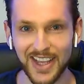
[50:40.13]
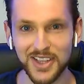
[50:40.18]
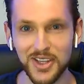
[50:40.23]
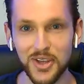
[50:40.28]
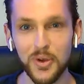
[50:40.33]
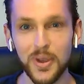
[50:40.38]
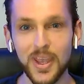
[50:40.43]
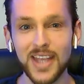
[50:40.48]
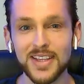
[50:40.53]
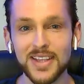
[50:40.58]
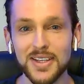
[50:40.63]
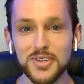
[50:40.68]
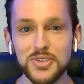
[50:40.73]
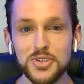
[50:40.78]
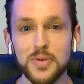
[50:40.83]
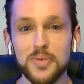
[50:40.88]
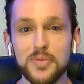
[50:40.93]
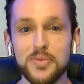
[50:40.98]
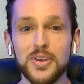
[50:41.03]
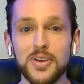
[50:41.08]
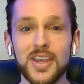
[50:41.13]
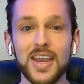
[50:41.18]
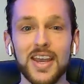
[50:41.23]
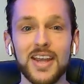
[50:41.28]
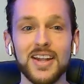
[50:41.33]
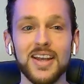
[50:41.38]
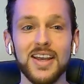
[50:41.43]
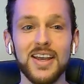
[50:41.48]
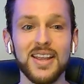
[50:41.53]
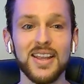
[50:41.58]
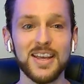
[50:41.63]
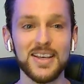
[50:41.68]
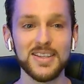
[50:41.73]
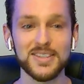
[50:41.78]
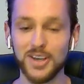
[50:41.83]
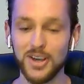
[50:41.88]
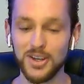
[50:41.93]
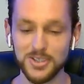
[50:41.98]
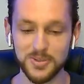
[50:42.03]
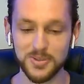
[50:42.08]
no, get to the gym if you can. That's
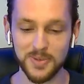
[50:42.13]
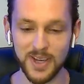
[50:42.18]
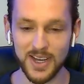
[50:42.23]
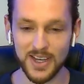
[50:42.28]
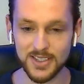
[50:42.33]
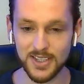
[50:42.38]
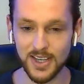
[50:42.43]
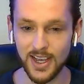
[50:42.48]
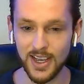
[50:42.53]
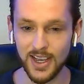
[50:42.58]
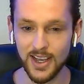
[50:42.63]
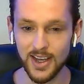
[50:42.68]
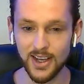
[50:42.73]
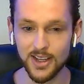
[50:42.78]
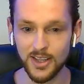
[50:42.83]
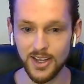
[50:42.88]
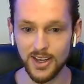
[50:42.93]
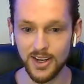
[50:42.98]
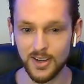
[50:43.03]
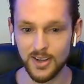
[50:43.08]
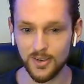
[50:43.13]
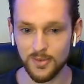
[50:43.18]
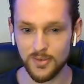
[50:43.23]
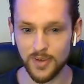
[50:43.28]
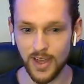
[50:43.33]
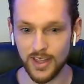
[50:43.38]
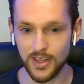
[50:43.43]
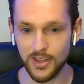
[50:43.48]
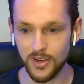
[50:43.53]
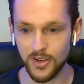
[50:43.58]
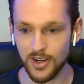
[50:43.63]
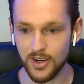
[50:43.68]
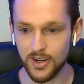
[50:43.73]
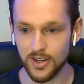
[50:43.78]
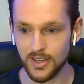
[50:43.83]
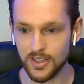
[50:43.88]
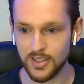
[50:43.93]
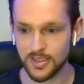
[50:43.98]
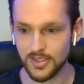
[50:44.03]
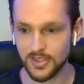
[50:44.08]
awesome, guys. I got a lot of value out of
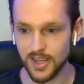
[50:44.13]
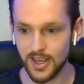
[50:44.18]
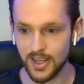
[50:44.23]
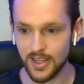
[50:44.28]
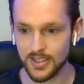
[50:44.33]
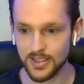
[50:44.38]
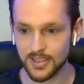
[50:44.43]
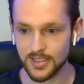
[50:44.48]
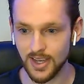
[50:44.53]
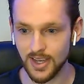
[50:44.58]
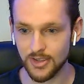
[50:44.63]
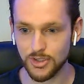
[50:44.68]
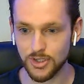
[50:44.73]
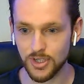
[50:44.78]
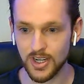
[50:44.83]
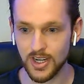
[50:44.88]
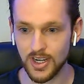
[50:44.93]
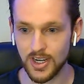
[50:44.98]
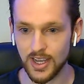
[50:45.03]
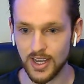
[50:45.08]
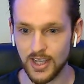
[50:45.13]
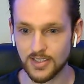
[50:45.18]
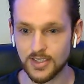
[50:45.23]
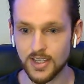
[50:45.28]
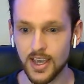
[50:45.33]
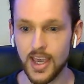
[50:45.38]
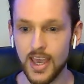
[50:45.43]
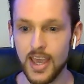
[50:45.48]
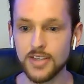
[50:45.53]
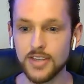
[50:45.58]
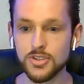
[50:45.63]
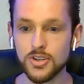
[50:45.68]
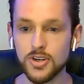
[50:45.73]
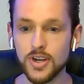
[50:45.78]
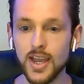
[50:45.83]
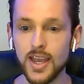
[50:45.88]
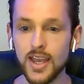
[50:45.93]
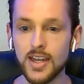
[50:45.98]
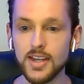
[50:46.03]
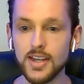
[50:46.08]
this uh, discussion, and I guess is there
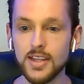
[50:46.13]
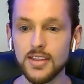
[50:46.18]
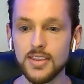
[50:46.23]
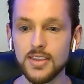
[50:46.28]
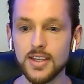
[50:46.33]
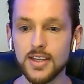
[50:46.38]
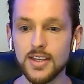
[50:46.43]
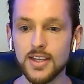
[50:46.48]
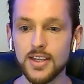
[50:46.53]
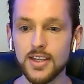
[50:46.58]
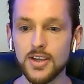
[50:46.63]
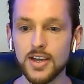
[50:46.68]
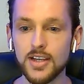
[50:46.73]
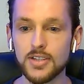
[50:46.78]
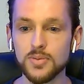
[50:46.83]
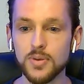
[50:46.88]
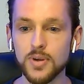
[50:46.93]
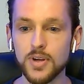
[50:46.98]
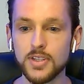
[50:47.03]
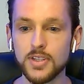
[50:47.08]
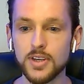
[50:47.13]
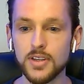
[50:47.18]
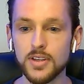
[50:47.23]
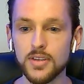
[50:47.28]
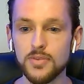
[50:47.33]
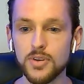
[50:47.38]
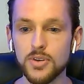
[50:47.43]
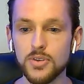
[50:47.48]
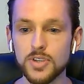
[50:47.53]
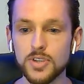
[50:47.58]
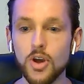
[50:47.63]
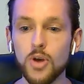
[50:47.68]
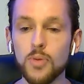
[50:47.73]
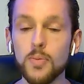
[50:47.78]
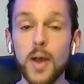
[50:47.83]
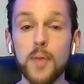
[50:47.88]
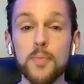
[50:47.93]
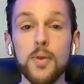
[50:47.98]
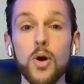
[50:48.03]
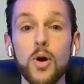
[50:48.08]
anything that you guys want to tell the viewers at home?
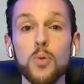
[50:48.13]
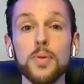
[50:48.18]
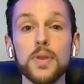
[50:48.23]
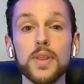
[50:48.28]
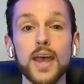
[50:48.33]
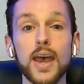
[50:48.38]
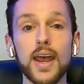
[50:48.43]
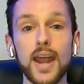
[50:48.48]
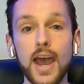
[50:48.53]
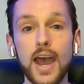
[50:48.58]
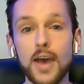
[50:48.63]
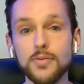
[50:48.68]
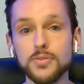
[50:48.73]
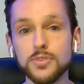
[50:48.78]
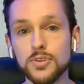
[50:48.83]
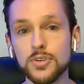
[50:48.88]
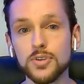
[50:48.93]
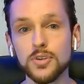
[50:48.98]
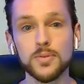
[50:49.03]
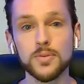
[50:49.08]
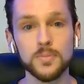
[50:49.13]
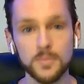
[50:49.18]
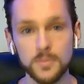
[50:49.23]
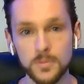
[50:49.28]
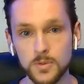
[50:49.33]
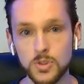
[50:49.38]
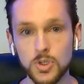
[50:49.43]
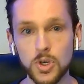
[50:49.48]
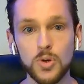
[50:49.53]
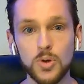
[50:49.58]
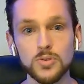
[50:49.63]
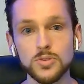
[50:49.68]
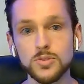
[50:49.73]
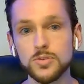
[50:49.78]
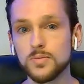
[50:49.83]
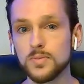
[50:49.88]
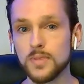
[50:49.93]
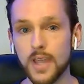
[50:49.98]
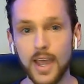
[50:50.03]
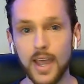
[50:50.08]
I'm hoping that after shows
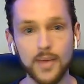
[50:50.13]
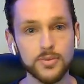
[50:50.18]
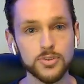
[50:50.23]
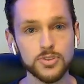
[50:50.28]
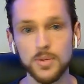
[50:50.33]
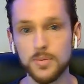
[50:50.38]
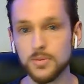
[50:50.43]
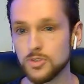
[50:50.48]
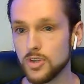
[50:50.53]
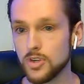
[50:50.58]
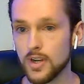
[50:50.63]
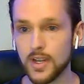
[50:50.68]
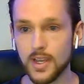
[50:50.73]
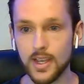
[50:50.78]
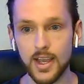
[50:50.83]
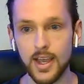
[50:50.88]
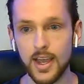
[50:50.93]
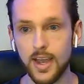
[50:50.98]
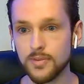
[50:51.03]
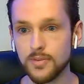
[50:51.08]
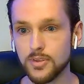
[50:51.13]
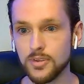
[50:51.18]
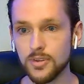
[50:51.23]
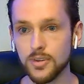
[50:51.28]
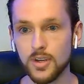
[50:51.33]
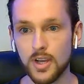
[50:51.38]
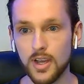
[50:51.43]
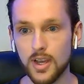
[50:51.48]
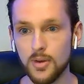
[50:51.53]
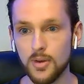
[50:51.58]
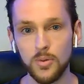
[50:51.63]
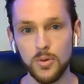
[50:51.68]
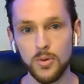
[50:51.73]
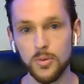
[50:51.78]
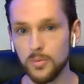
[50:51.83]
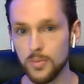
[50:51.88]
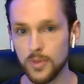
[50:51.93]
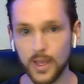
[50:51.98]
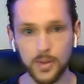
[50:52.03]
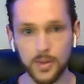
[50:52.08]
like after summer shredding after uh,
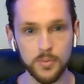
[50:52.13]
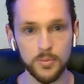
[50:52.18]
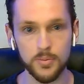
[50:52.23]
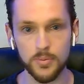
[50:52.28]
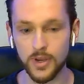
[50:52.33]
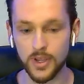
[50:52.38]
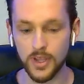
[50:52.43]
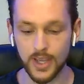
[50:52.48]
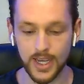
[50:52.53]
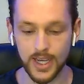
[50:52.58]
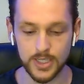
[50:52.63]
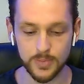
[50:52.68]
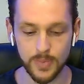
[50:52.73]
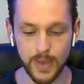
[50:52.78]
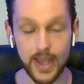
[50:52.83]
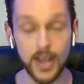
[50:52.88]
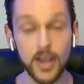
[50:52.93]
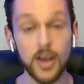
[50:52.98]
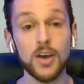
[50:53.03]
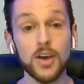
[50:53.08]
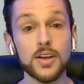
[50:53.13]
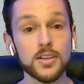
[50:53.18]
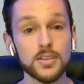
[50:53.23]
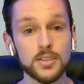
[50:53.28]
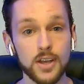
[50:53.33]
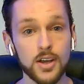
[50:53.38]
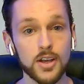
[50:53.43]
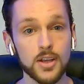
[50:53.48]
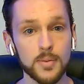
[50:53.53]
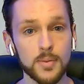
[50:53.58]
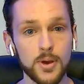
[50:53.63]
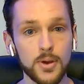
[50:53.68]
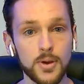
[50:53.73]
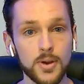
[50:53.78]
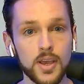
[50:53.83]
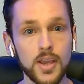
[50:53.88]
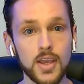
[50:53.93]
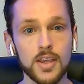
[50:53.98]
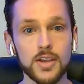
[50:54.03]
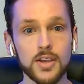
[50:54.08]
we'll like bring you guys back on and talk about
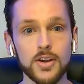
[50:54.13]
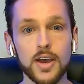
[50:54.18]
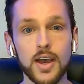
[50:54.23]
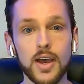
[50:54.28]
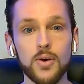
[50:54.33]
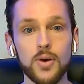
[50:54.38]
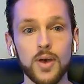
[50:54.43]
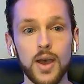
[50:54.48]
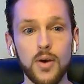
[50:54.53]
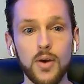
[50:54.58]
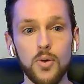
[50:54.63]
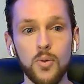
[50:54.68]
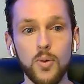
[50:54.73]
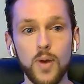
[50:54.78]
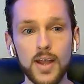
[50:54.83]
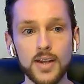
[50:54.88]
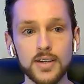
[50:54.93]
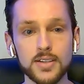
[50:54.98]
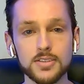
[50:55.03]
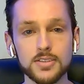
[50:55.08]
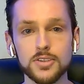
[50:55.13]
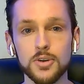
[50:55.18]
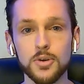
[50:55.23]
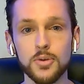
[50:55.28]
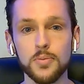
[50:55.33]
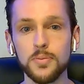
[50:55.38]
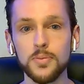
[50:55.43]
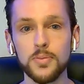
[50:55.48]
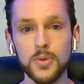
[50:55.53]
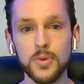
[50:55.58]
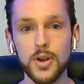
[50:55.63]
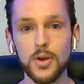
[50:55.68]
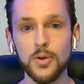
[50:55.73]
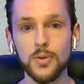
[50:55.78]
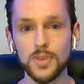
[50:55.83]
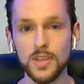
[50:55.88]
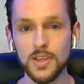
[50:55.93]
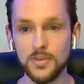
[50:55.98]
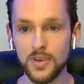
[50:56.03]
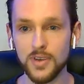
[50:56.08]
you know how how it went so we
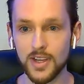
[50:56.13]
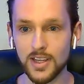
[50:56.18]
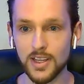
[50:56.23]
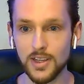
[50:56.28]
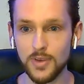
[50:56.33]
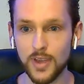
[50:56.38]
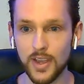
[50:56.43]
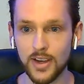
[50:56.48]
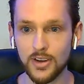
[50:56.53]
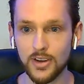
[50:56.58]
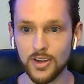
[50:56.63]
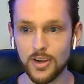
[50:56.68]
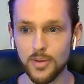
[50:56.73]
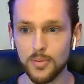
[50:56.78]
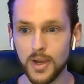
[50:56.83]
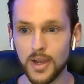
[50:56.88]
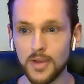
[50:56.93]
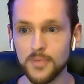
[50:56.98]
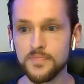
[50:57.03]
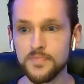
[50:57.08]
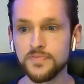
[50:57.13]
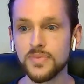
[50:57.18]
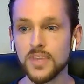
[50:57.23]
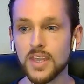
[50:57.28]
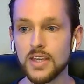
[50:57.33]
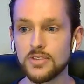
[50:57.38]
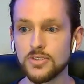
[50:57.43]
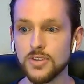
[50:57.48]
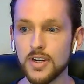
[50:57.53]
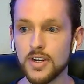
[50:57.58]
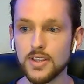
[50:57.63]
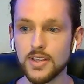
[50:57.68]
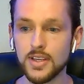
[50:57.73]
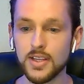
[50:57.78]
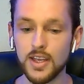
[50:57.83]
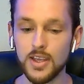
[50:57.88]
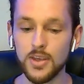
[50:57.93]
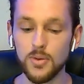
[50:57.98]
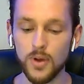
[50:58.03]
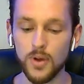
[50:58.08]
don't leave a cliffhanger here but is there anything
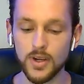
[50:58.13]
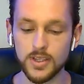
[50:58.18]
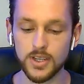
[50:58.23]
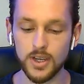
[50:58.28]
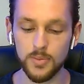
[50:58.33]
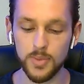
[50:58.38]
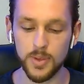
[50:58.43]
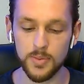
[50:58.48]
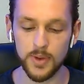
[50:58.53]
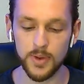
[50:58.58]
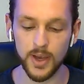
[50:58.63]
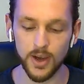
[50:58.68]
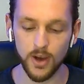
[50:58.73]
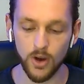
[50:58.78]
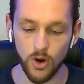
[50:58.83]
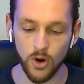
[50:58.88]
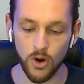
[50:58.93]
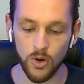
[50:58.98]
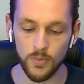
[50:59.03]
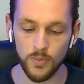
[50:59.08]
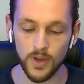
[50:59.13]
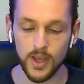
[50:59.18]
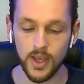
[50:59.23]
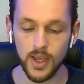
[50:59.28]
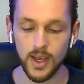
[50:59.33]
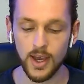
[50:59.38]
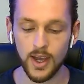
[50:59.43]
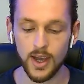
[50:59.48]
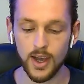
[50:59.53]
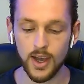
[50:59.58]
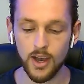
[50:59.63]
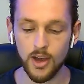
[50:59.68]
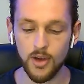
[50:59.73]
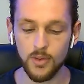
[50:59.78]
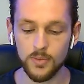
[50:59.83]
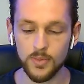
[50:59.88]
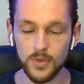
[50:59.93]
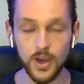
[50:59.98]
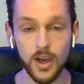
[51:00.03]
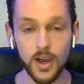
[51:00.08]
that you want to tell people at home
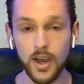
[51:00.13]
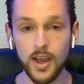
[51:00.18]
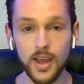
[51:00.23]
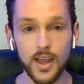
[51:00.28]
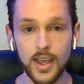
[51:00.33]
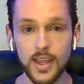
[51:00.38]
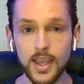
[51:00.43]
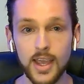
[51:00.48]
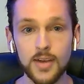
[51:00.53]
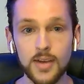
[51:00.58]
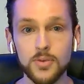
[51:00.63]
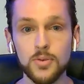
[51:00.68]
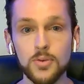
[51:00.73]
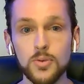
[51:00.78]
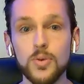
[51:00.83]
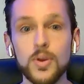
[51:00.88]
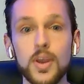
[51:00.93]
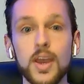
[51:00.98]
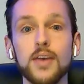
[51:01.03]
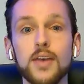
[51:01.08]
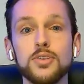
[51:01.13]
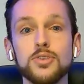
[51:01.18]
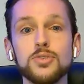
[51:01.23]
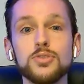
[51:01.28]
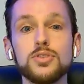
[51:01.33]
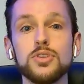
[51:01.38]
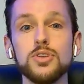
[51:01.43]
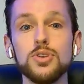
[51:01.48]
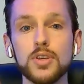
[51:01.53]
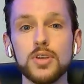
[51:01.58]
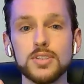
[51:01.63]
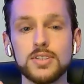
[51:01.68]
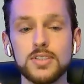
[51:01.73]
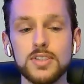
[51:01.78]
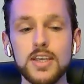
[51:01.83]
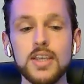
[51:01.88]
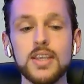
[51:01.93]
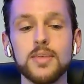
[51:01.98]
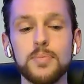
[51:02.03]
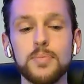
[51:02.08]
um again we there's you can
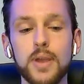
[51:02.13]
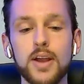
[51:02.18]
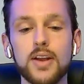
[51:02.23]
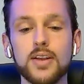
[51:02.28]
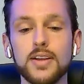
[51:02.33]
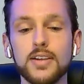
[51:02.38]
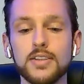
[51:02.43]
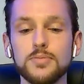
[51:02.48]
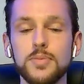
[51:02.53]
see the parallels